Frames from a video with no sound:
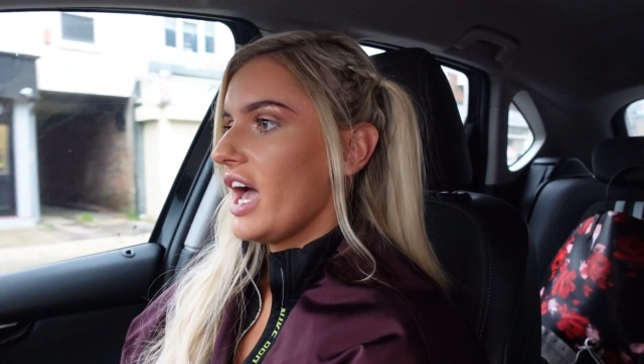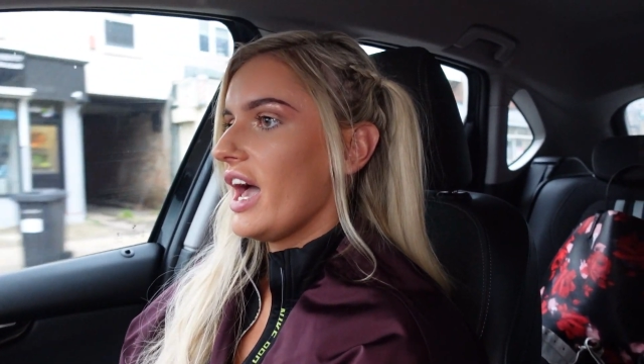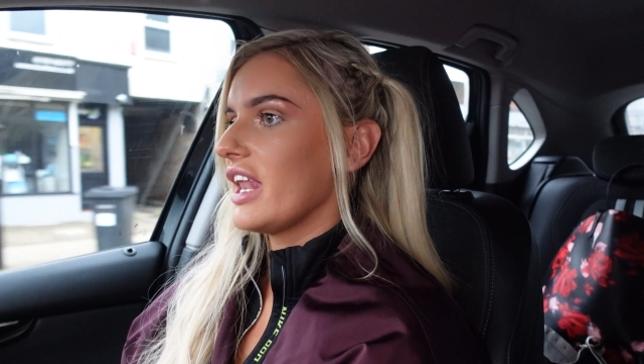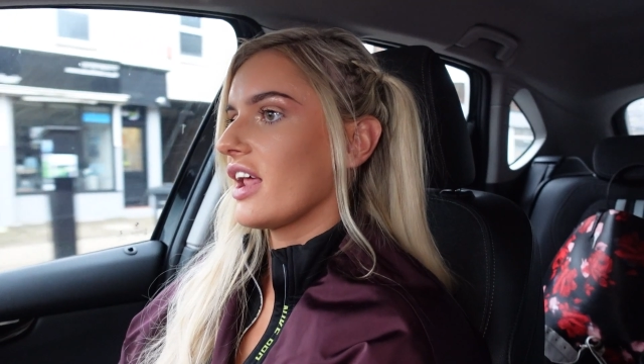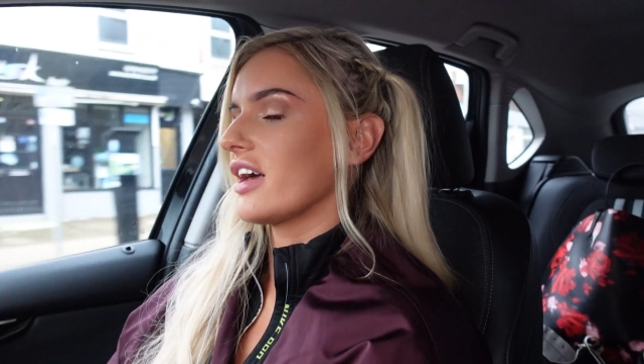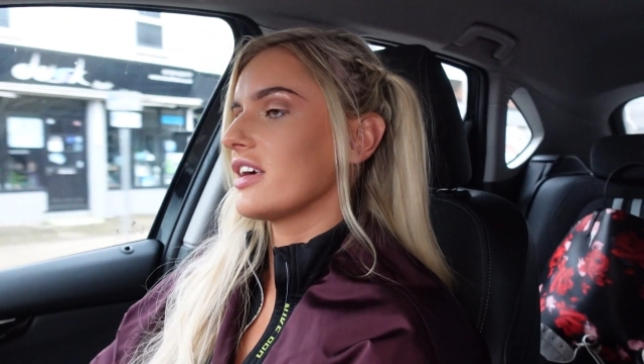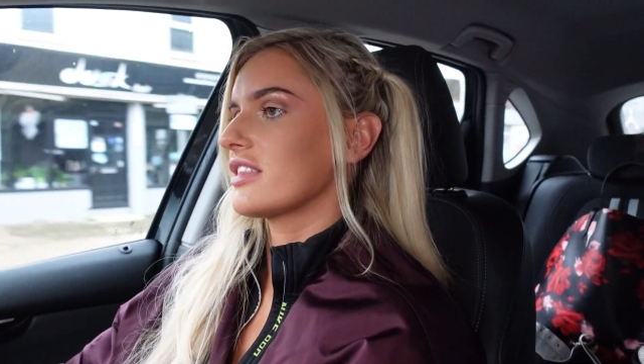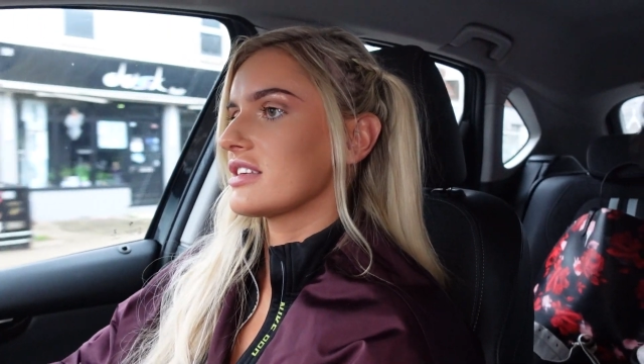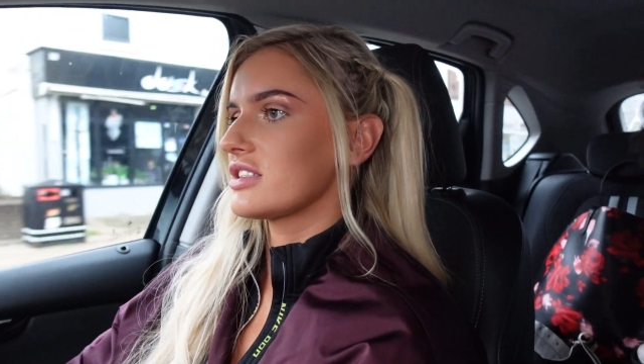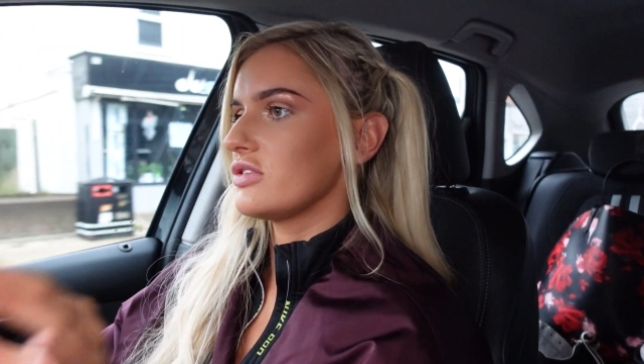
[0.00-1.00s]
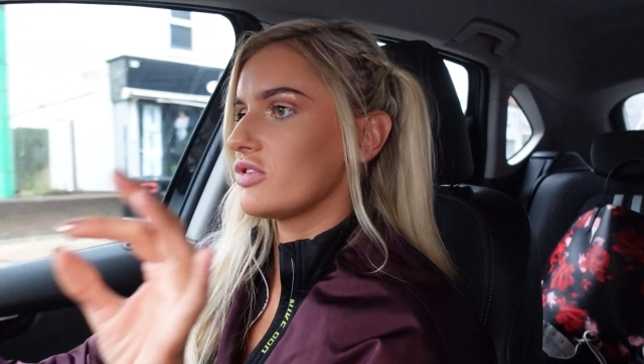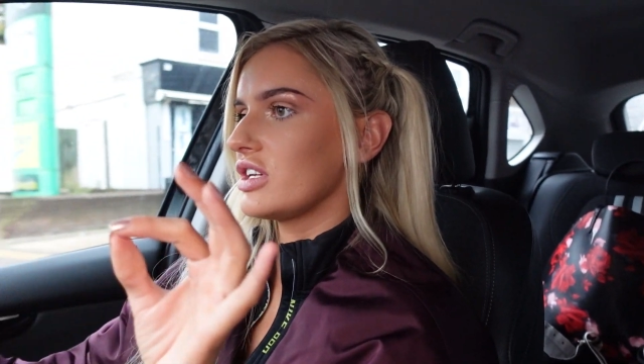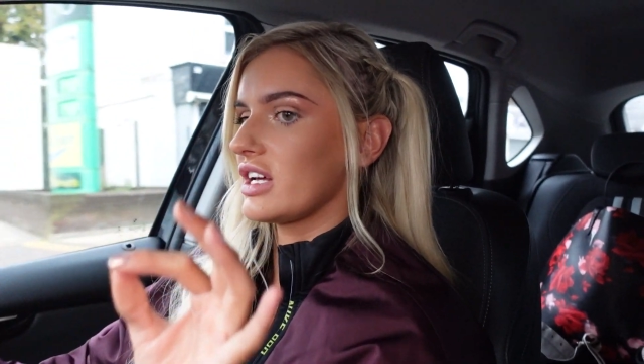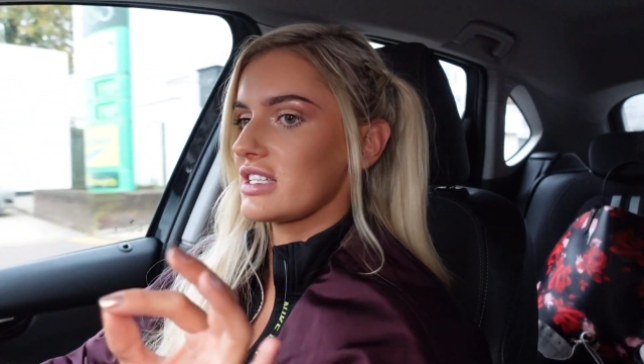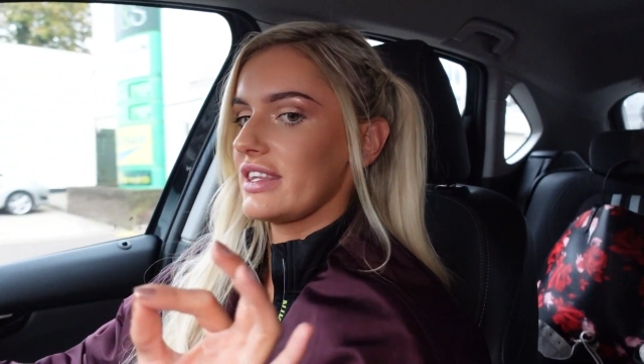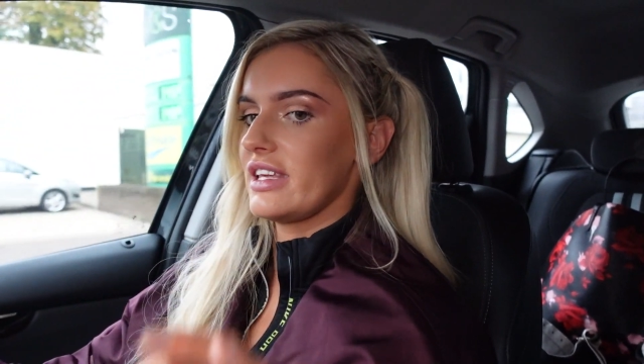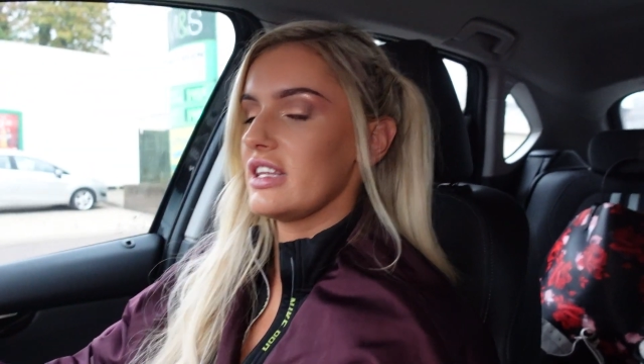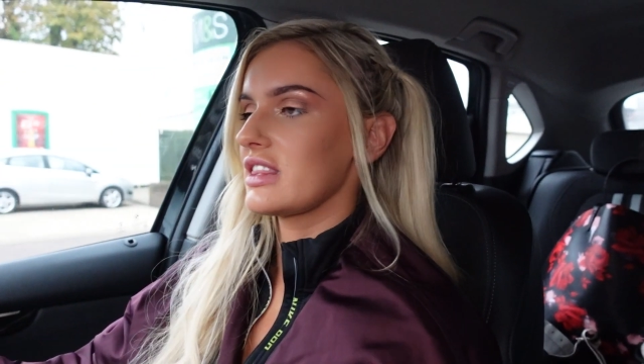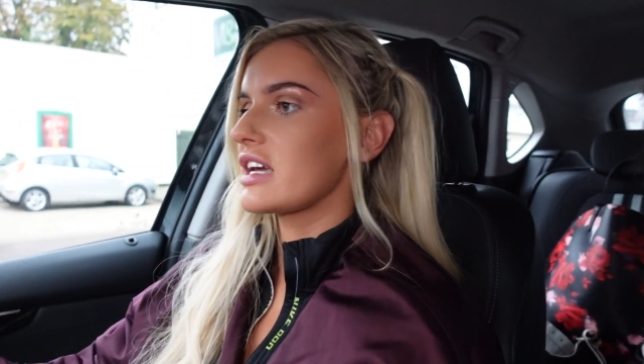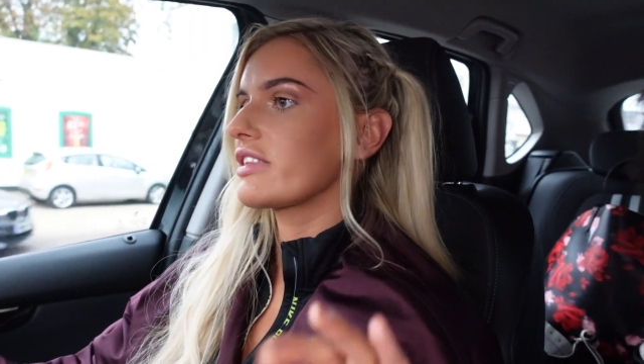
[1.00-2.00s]
and like this really nice
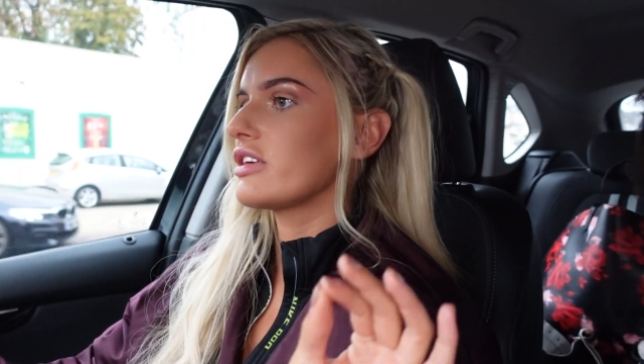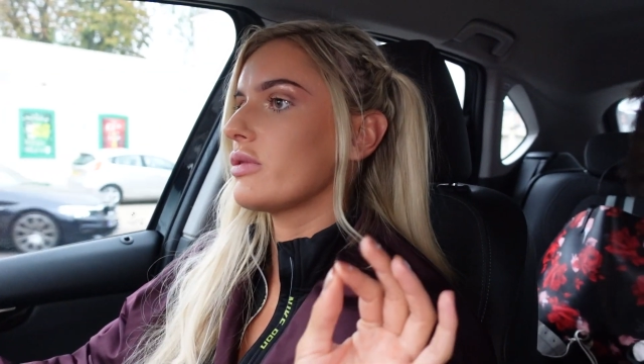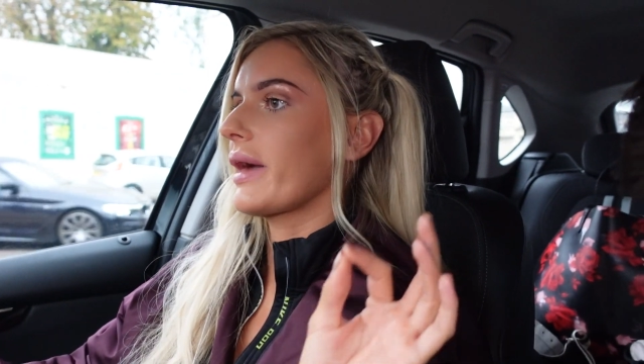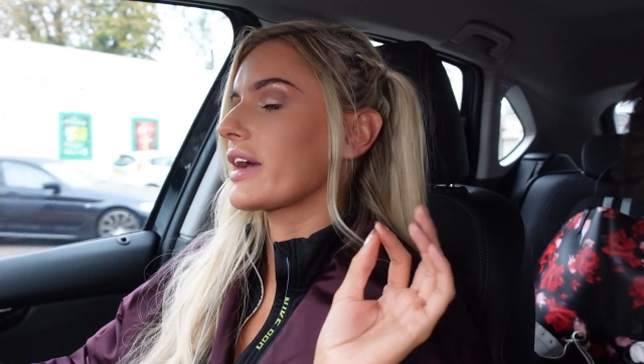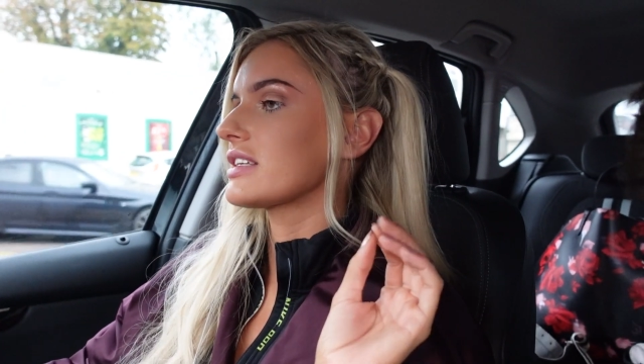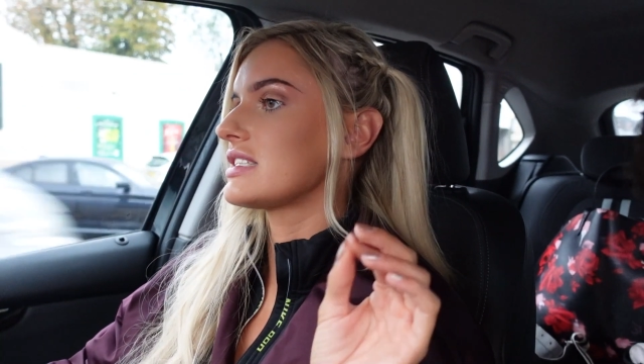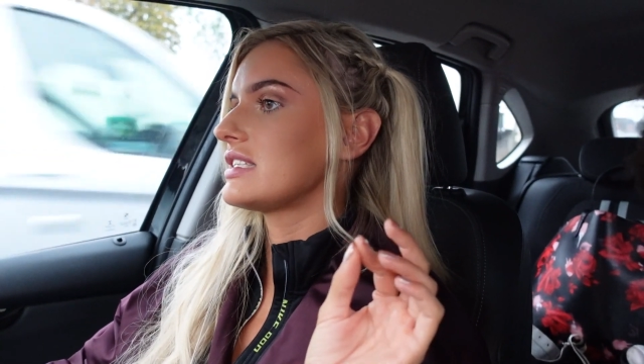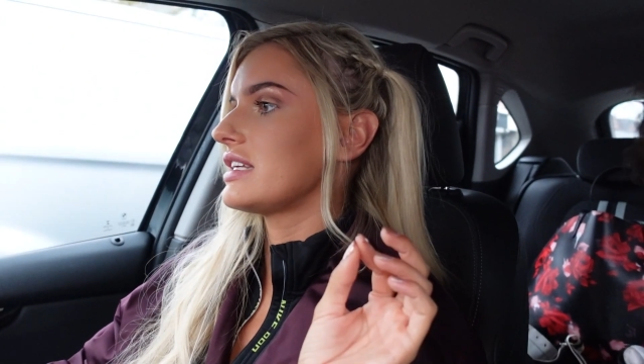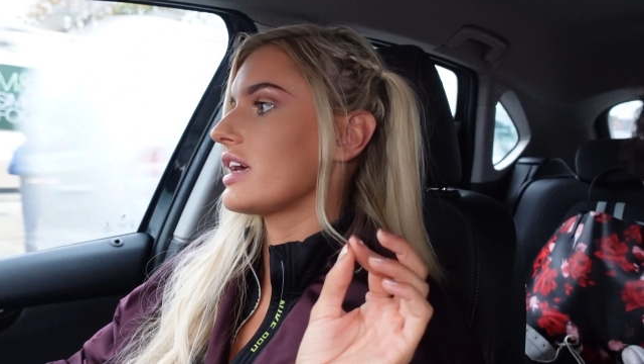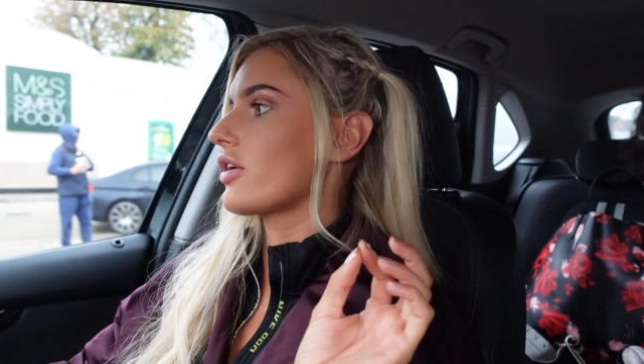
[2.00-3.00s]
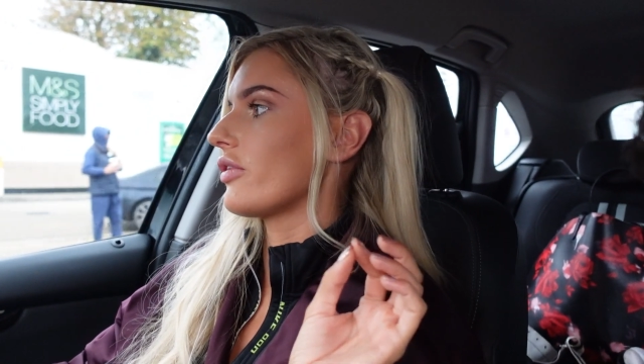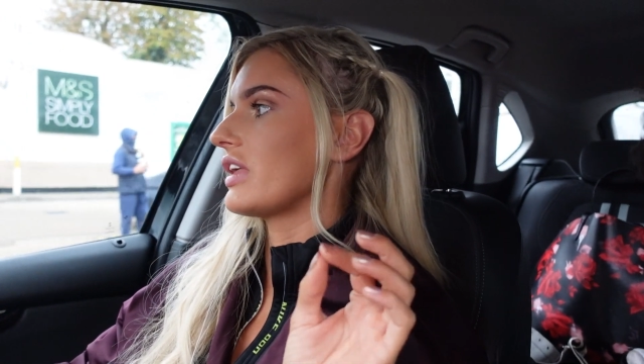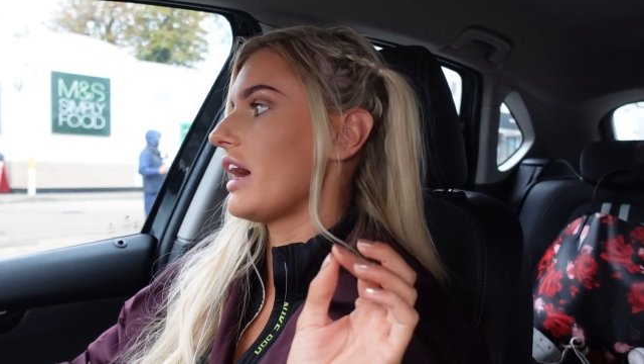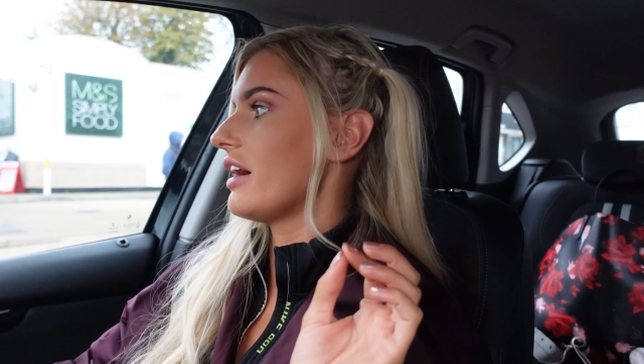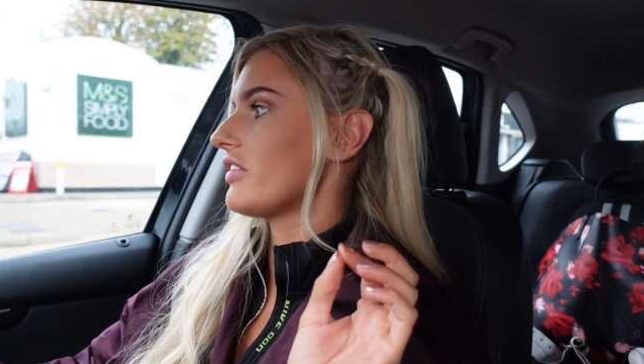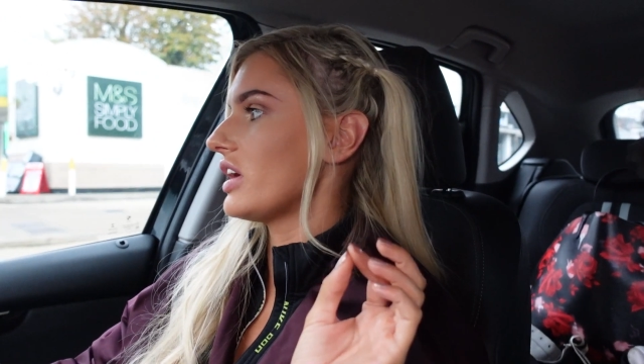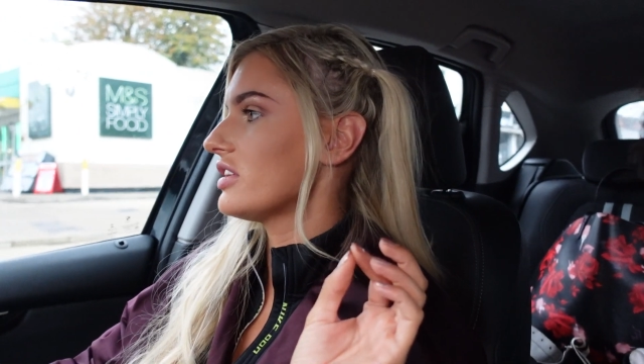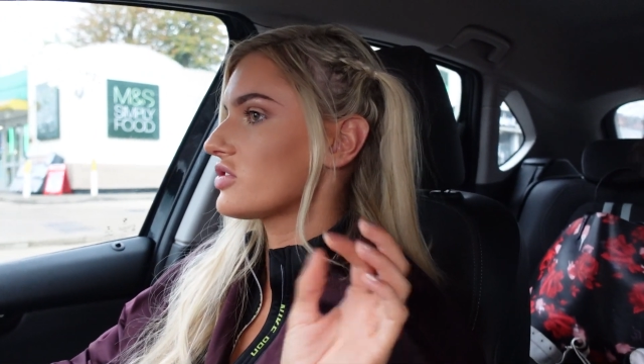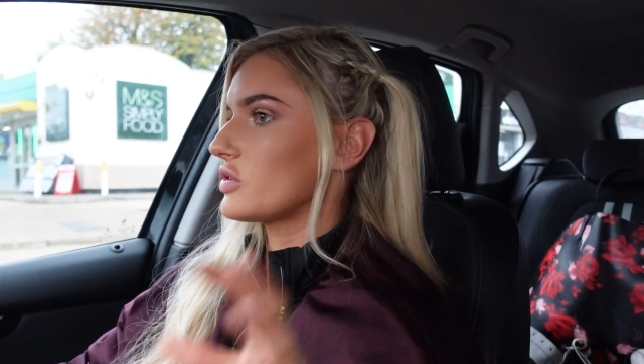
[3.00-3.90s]
linen thing that you like stick on the air vent,